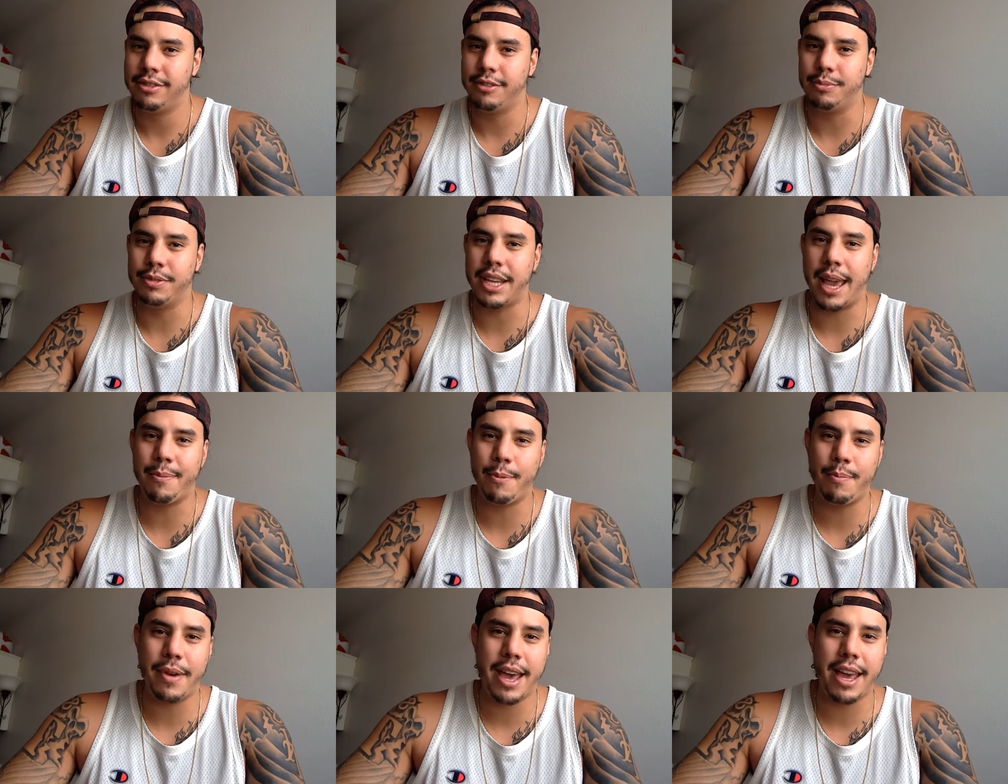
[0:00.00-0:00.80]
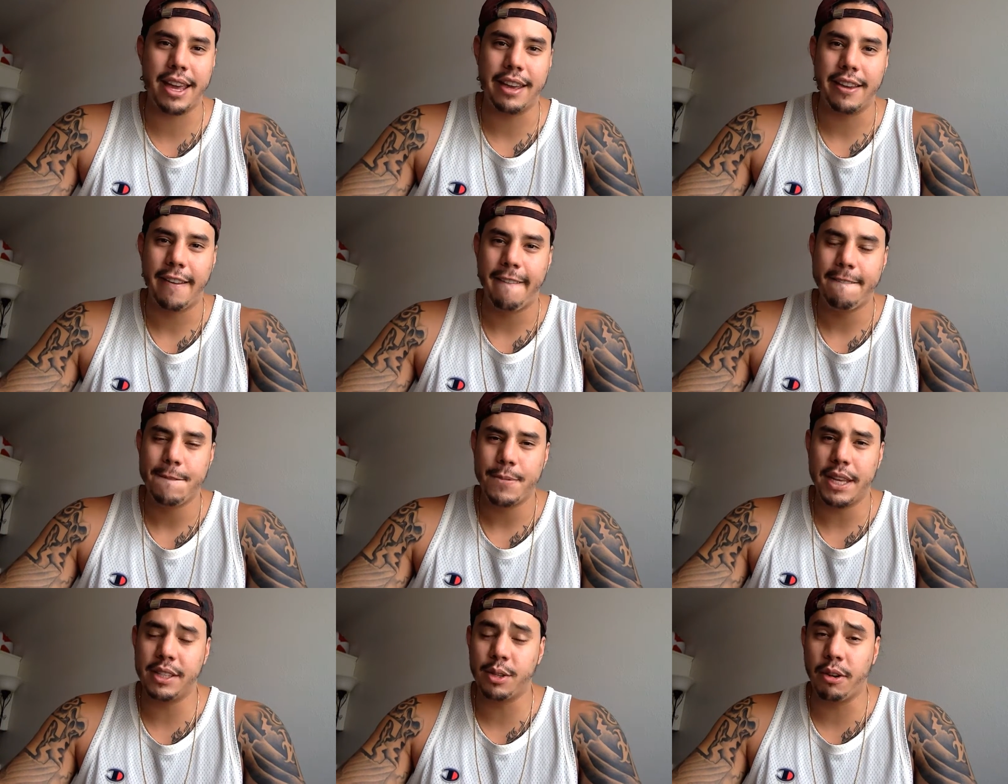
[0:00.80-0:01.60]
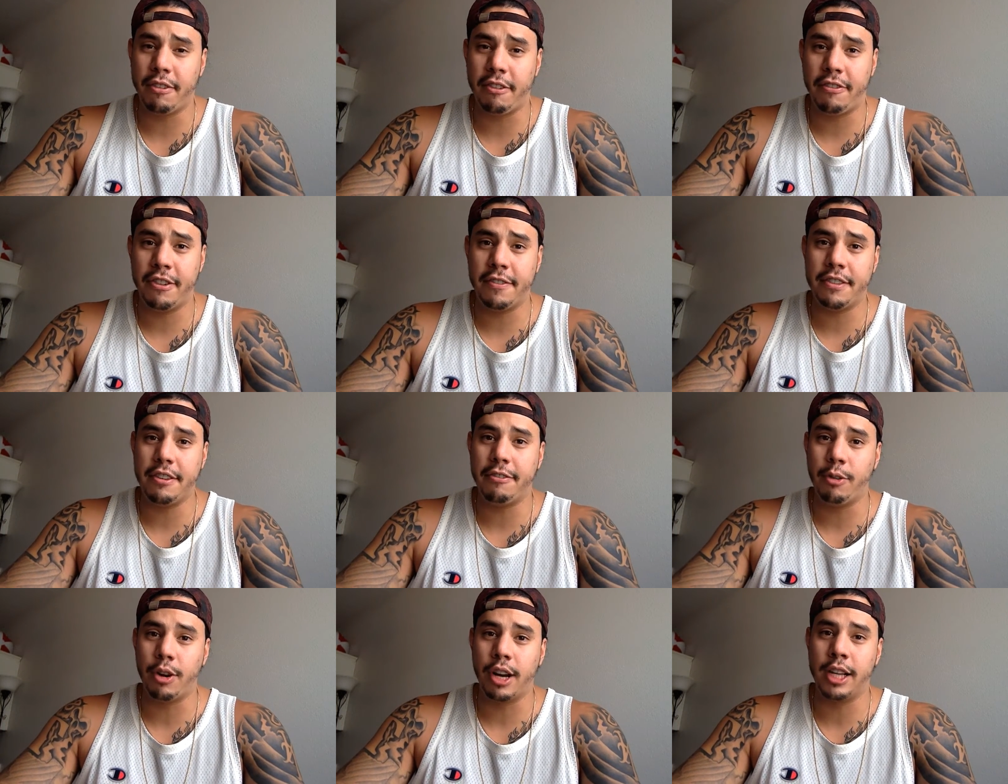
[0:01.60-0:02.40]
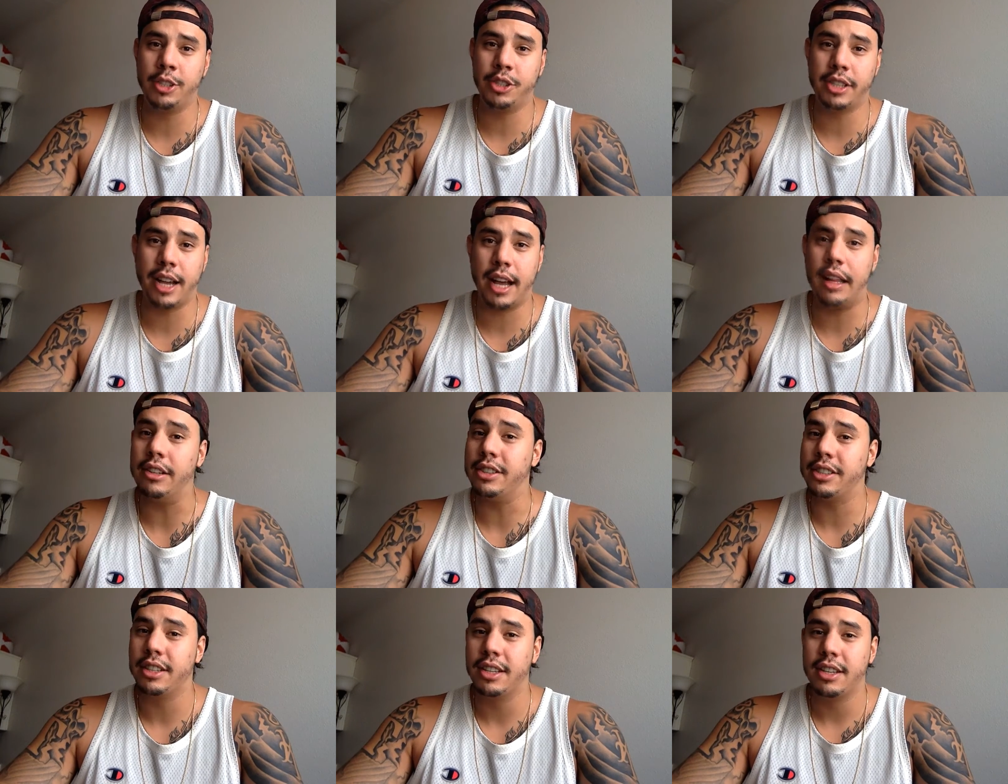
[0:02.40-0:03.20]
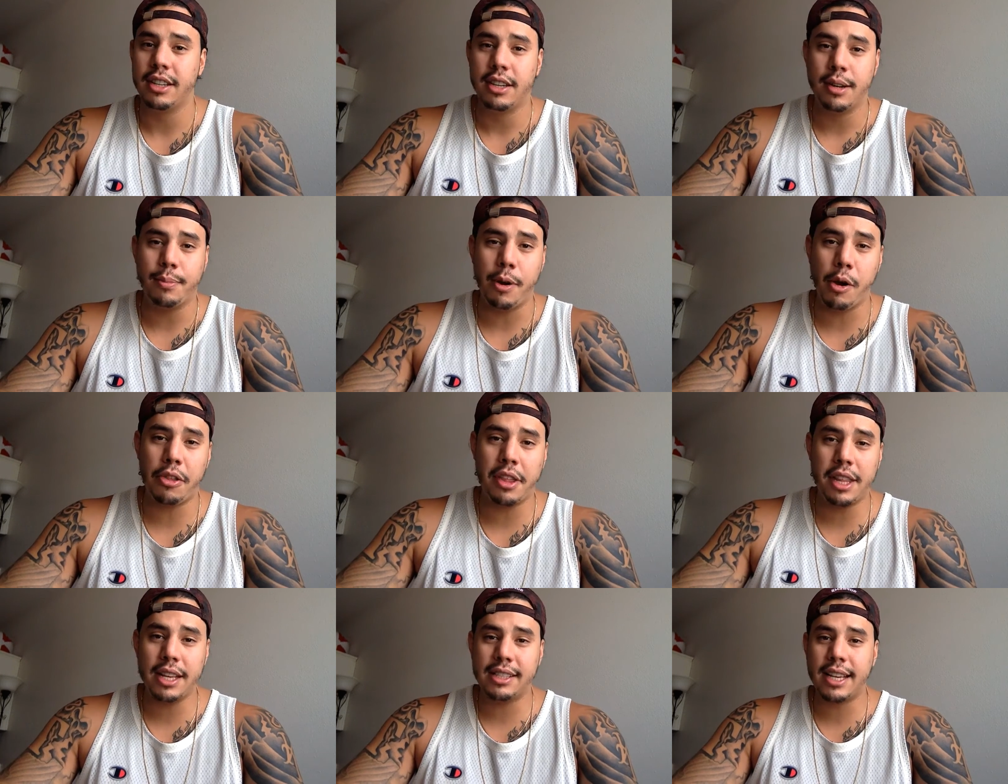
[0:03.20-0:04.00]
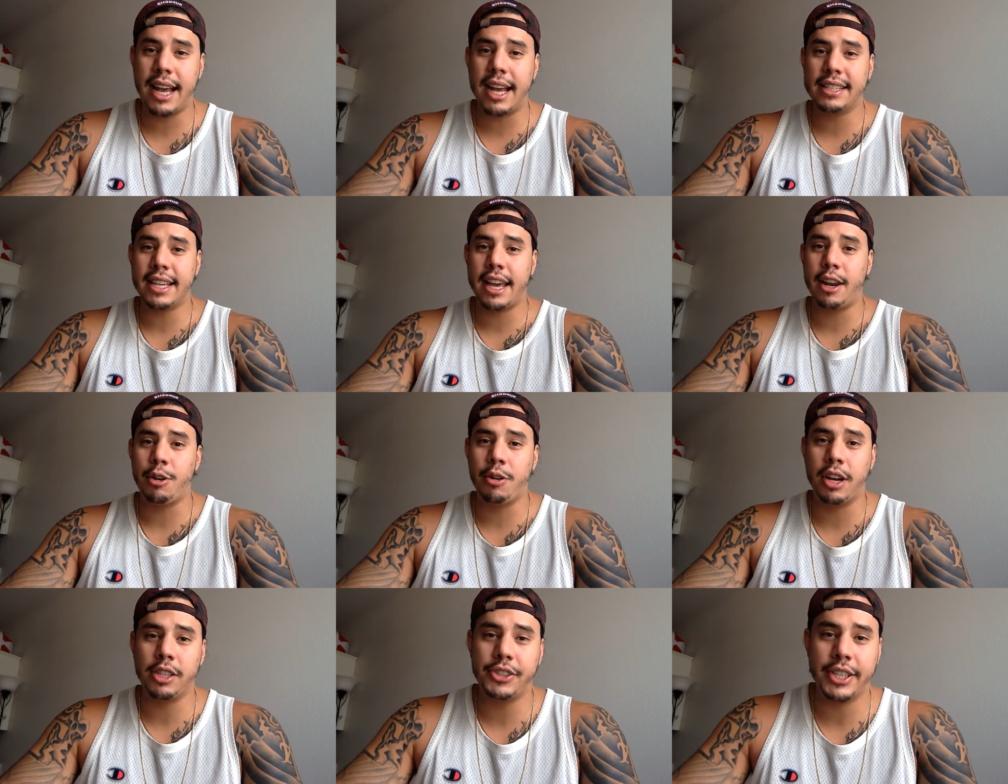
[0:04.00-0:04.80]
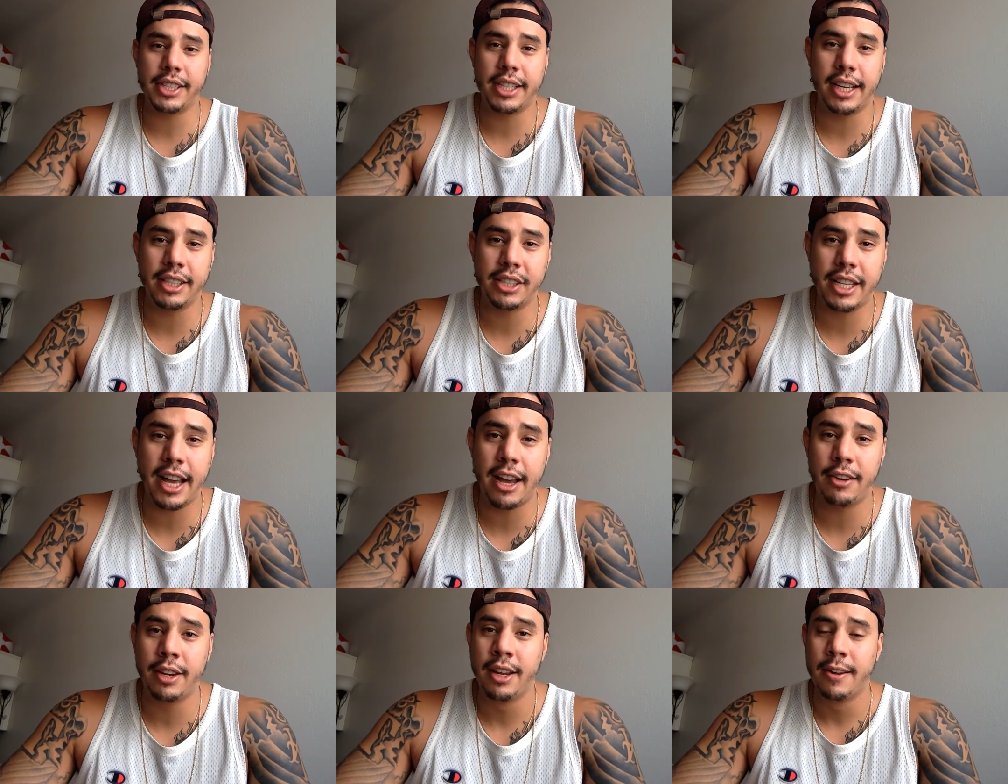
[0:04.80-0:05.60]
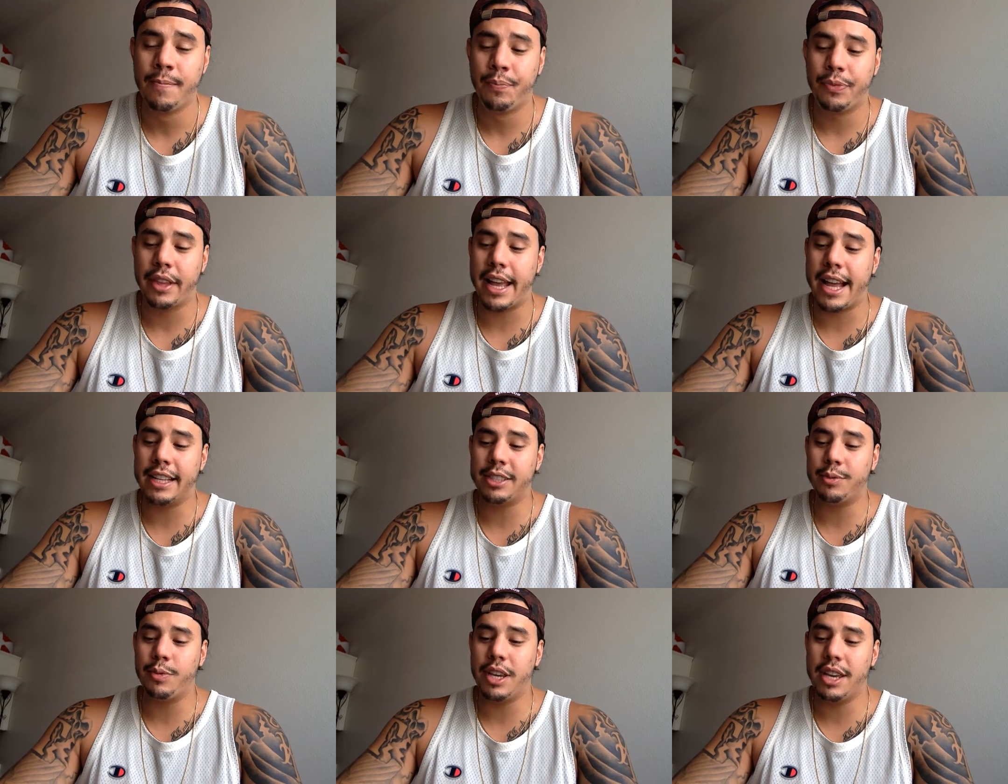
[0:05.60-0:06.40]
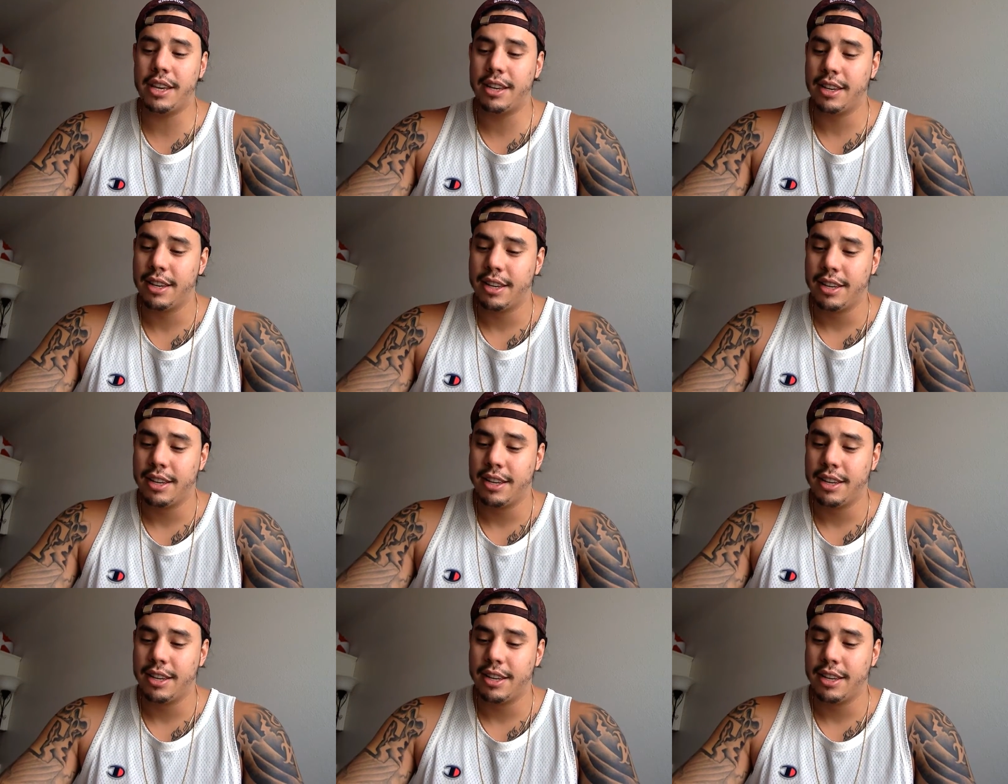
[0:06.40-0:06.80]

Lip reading: from Tampa Bay. He's going for $5,400. Both of these guys had a rushing touchdown last week.